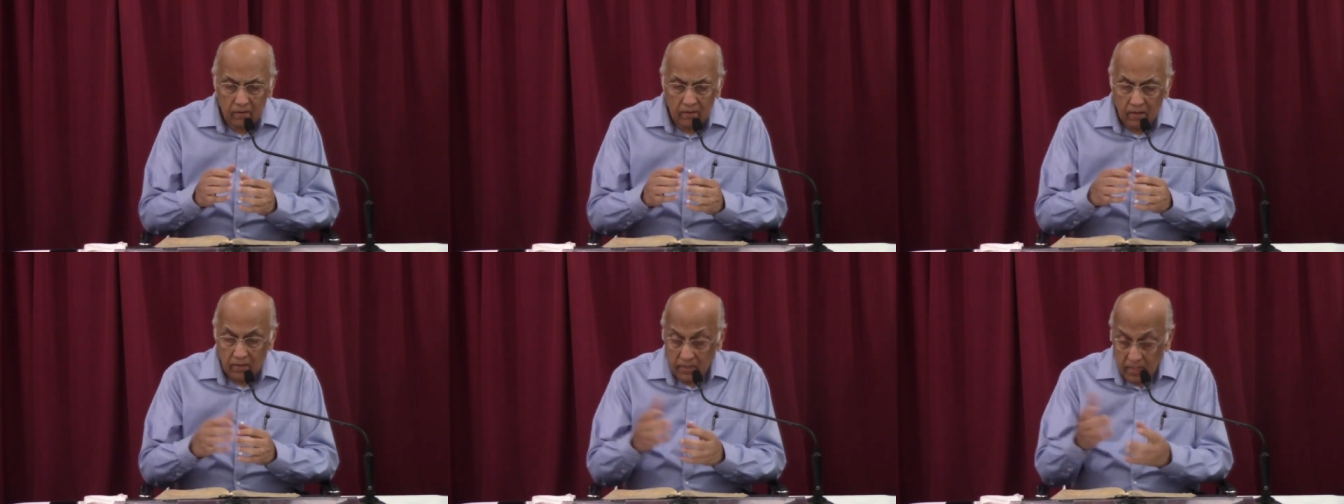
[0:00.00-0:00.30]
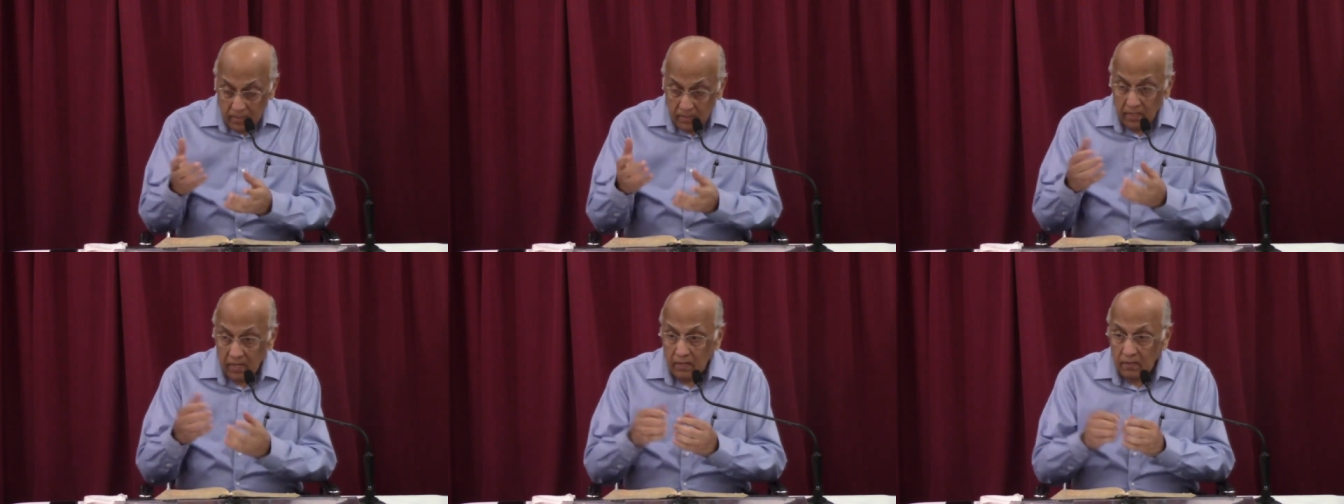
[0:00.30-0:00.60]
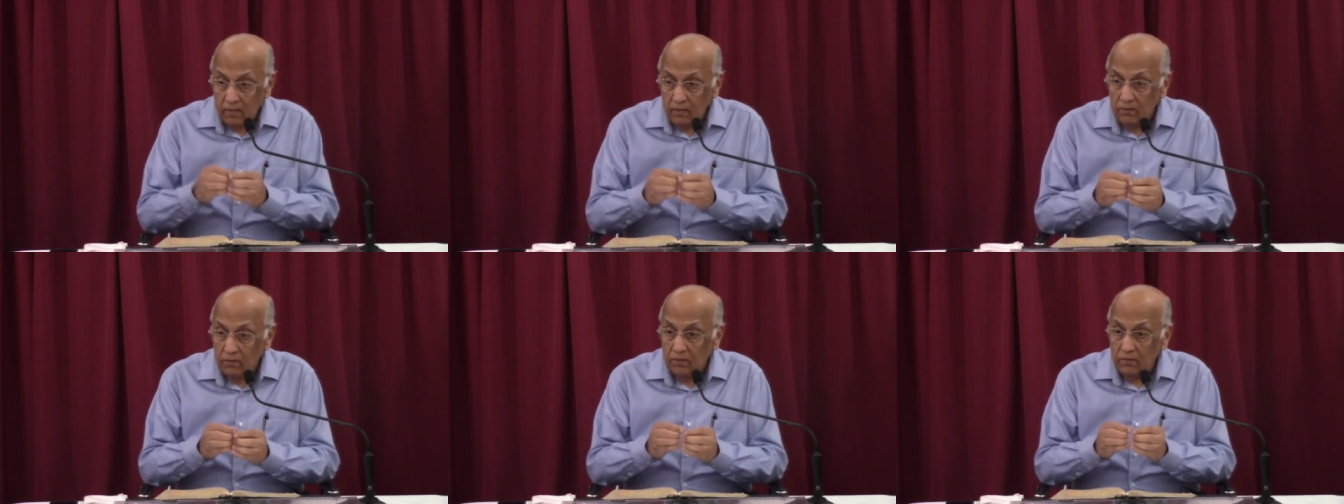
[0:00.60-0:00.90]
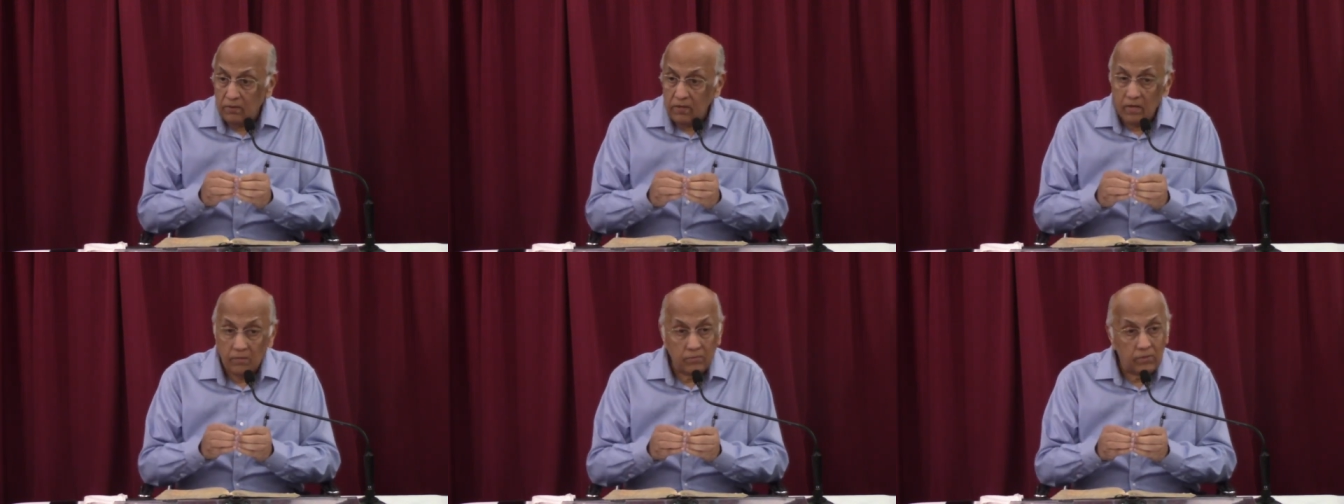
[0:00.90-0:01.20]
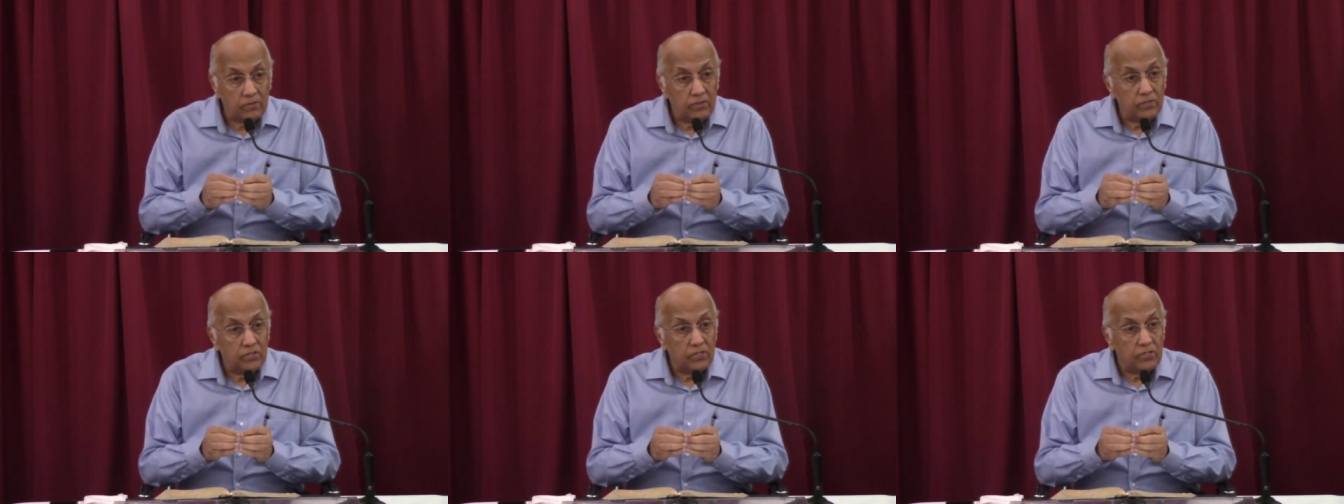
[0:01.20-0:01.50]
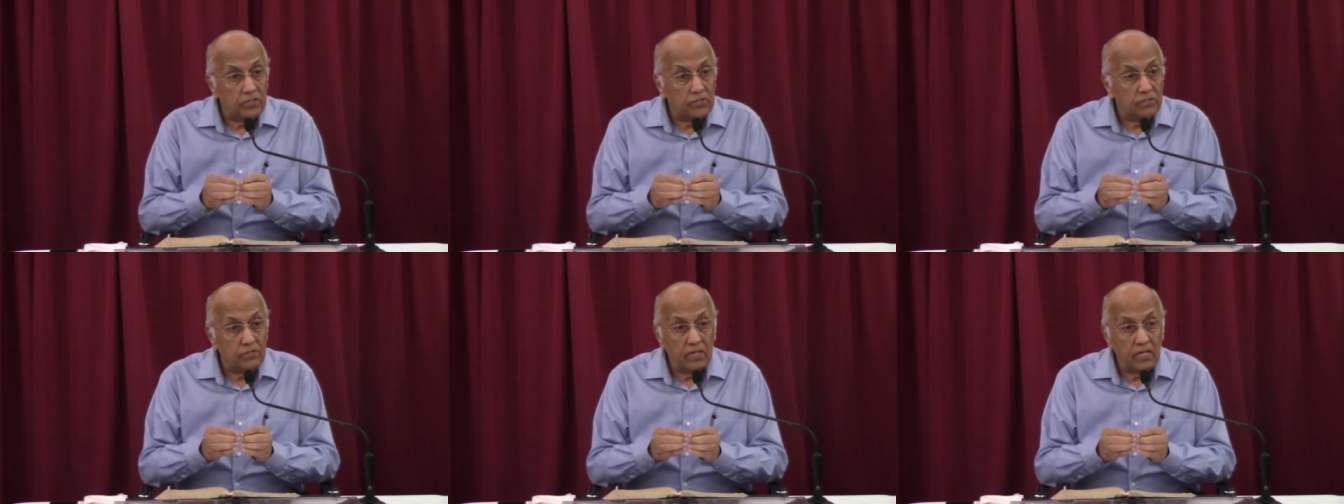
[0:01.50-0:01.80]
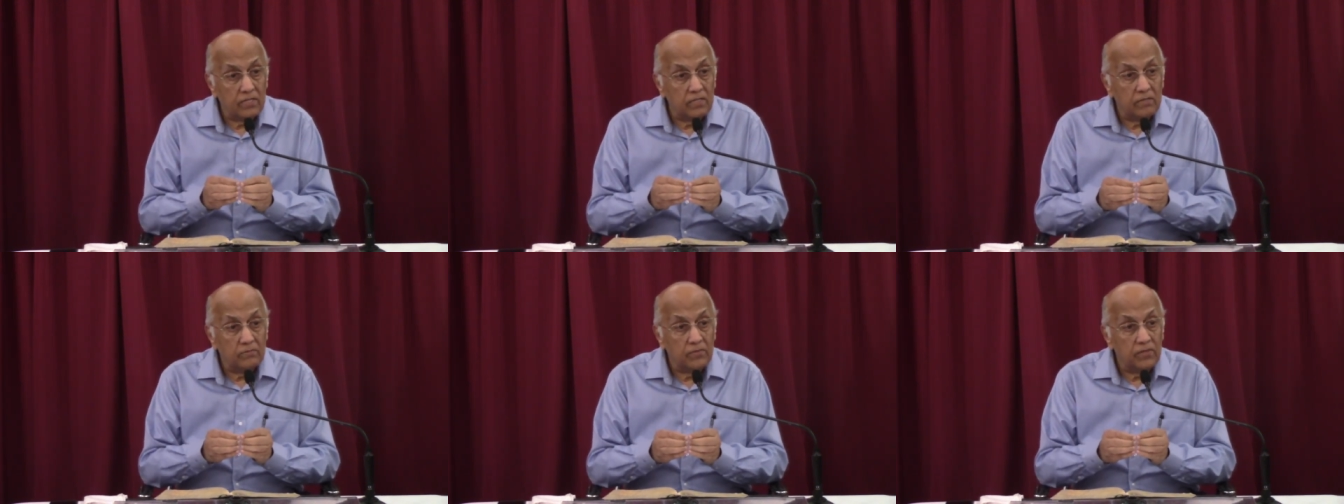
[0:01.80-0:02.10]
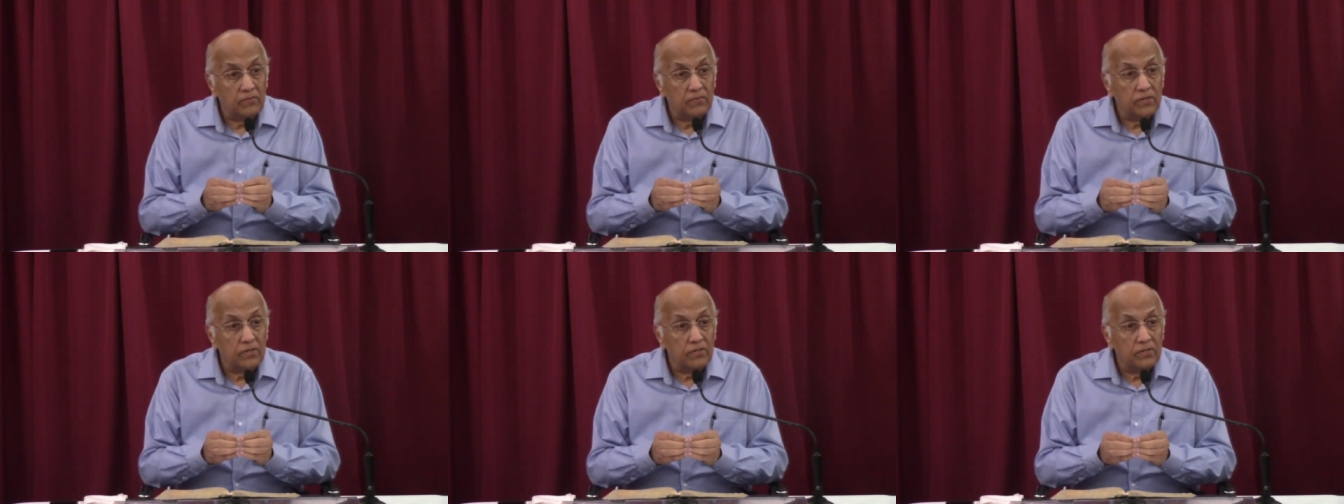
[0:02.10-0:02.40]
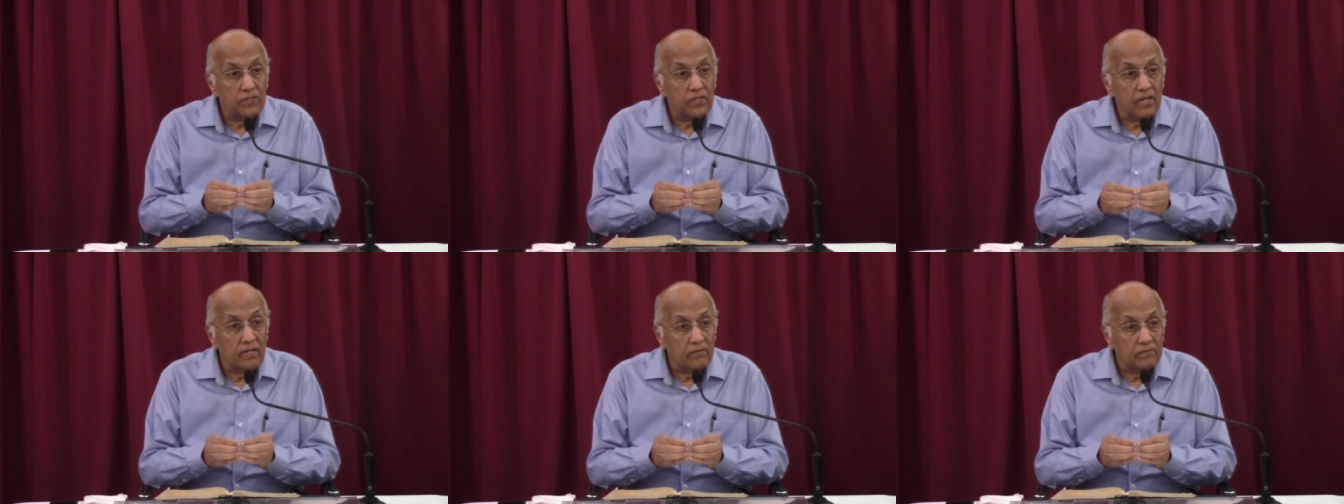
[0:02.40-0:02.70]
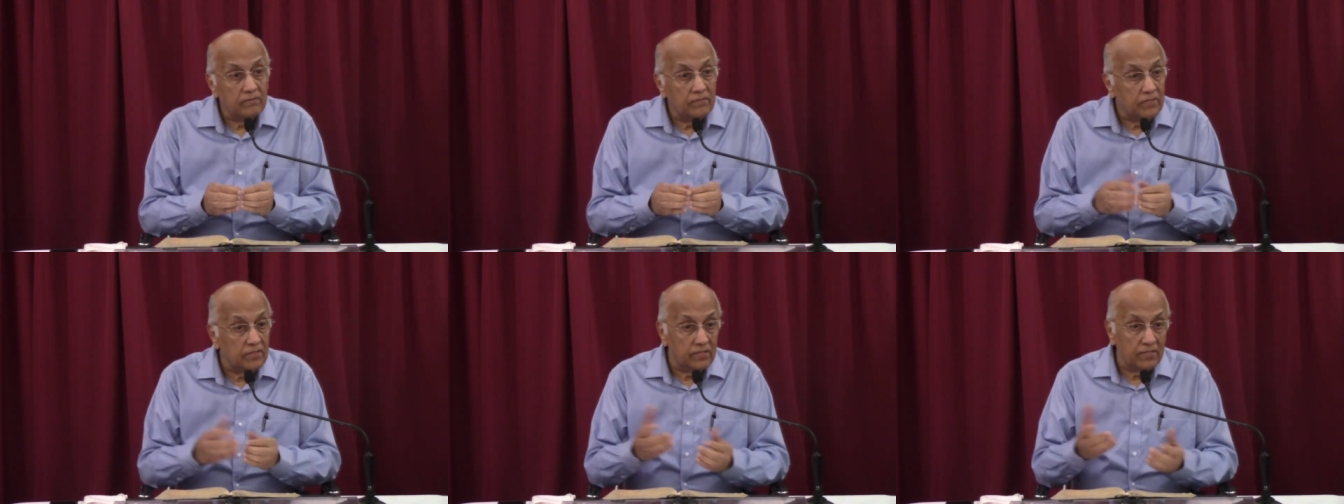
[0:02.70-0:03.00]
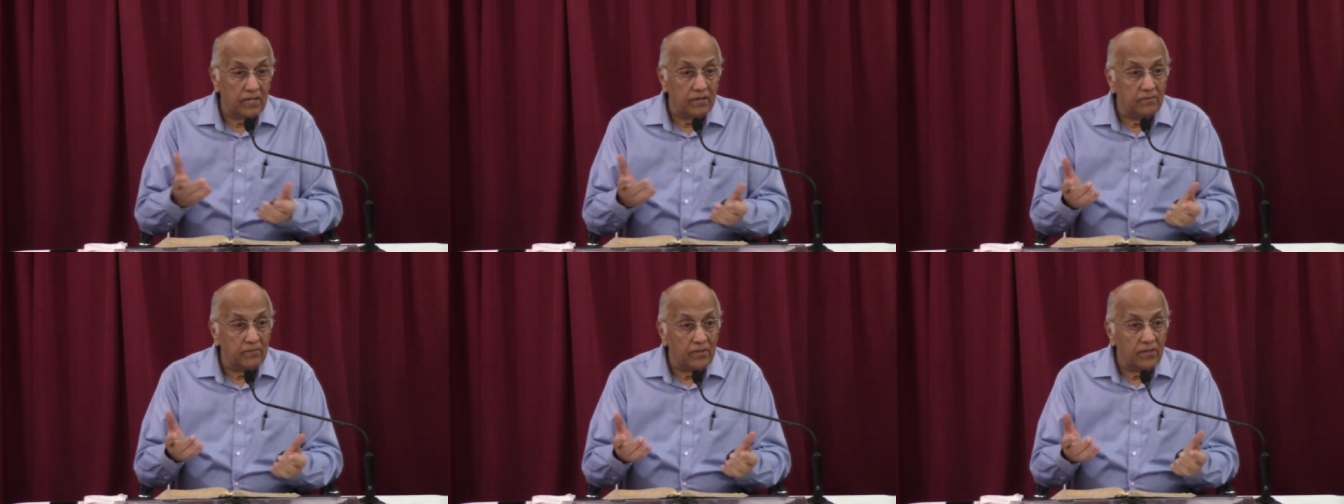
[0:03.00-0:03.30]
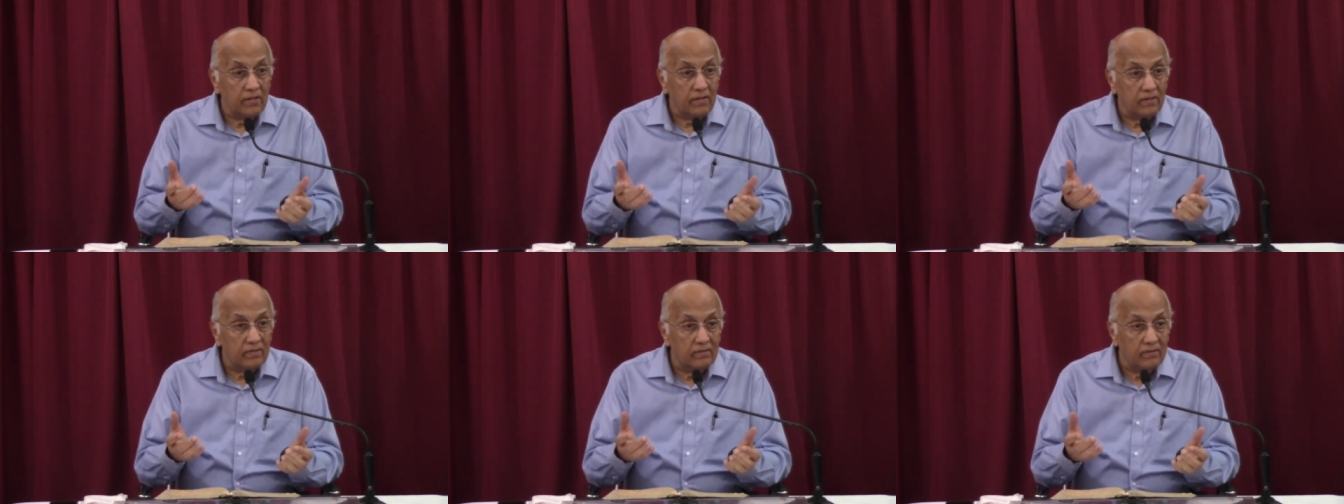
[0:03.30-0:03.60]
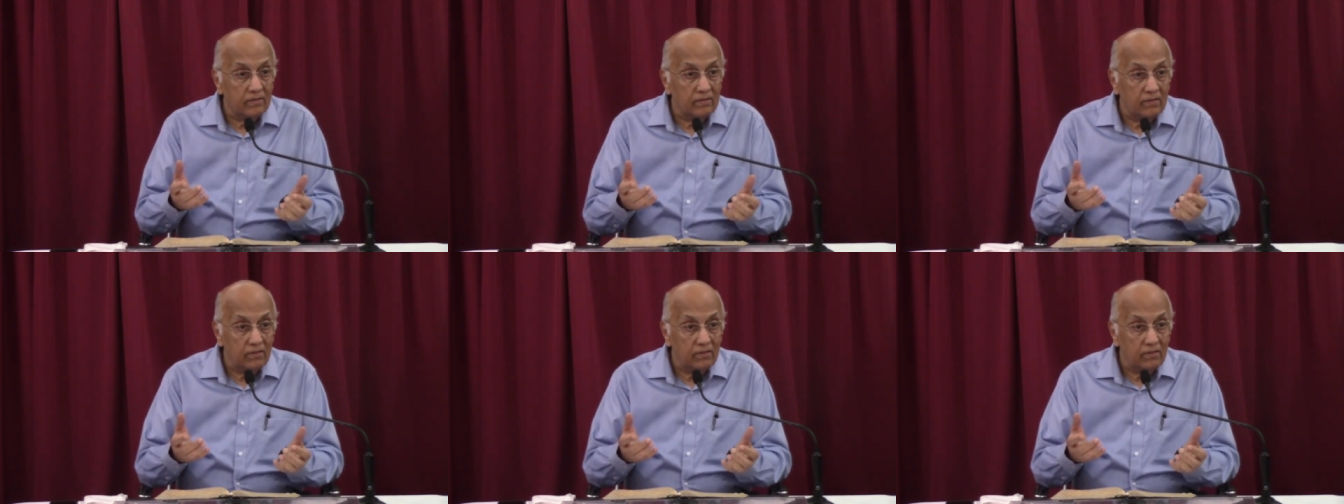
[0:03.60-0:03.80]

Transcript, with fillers: as I said, you could come to the church to get something for yourself. It's the same thing.